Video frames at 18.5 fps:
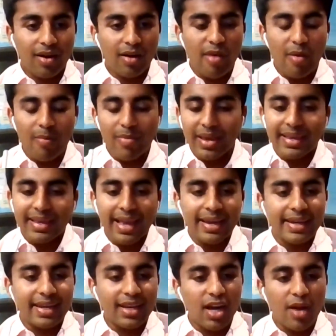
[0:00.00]
I remember
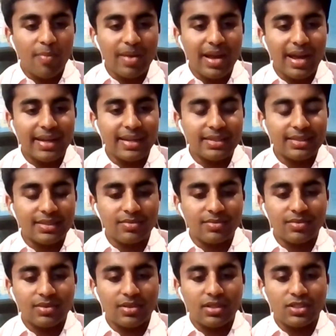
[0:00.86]
getting up, and it
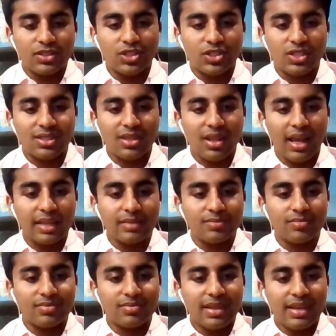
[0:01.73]
just like,
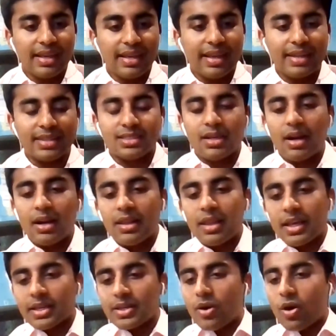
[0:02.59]
it's kind
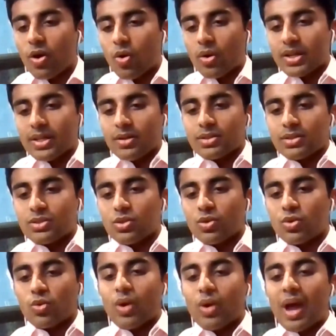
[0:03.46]
of like you're holding
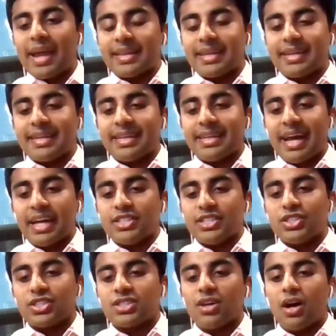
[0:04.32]
onto a railing
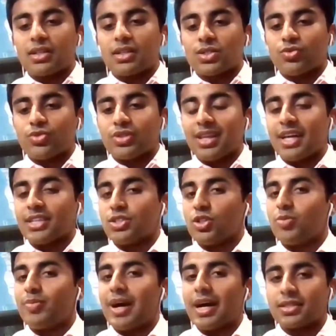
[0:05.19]
and you start to
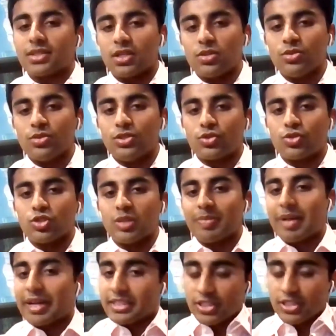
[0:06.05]
realize you're about to lose
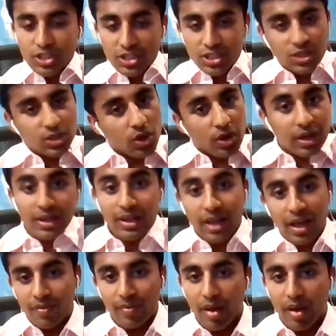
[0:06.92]
it. And you just know
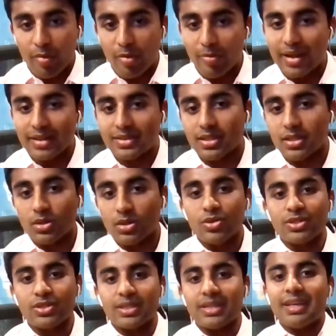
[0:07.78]
I'm about to
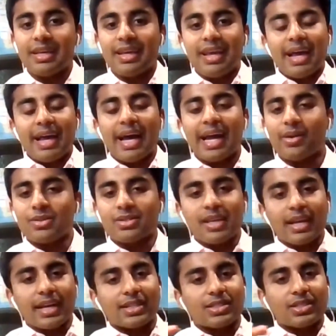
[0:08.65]
lose it. And it
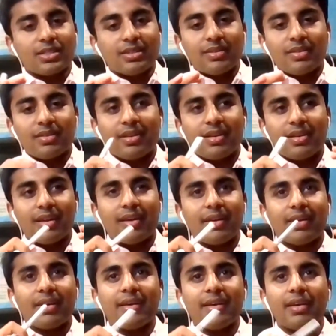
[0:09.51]
was like
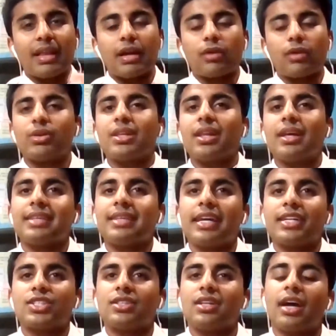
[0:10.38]
that
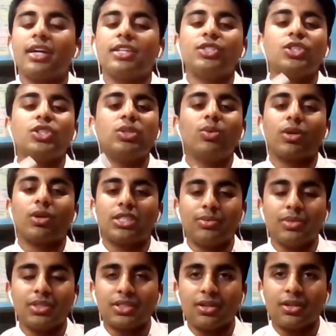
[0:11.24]
realization that I knew what
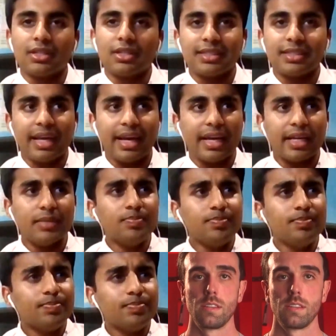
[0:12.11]
she was going to say.
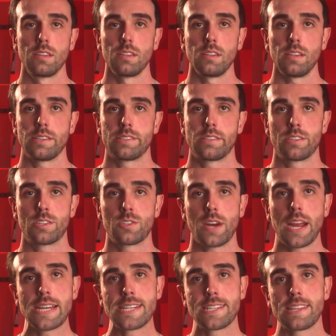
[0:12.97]
It's a
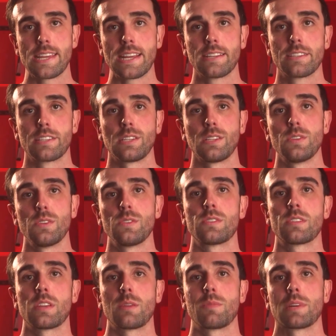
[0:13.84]
strange thing to lose
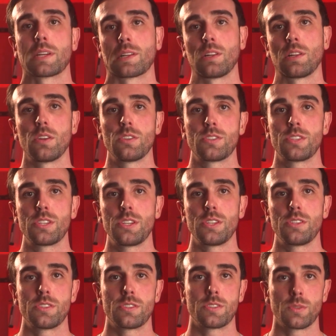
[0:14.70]
someone close to you
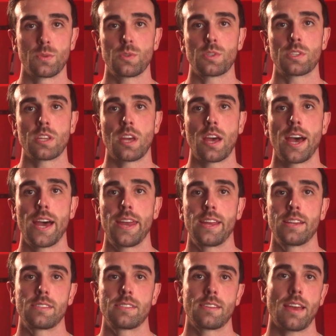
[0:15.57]
to suicide
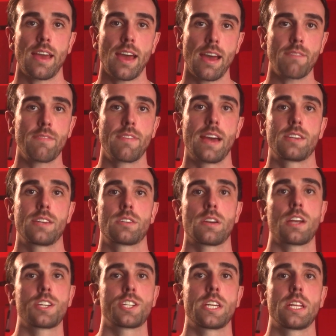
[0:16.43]
and to have that
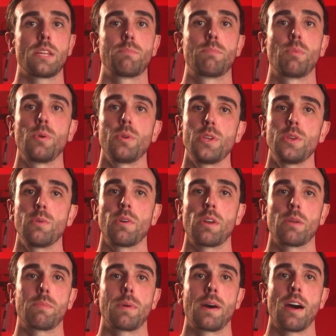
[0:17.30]
tragedy put you on
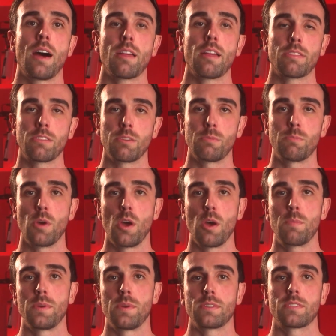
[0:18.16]
a path to
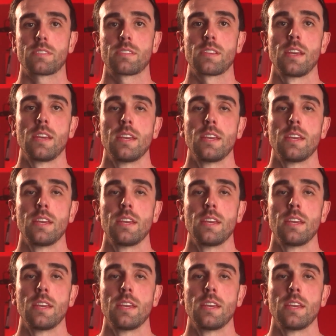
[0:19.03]
purpose.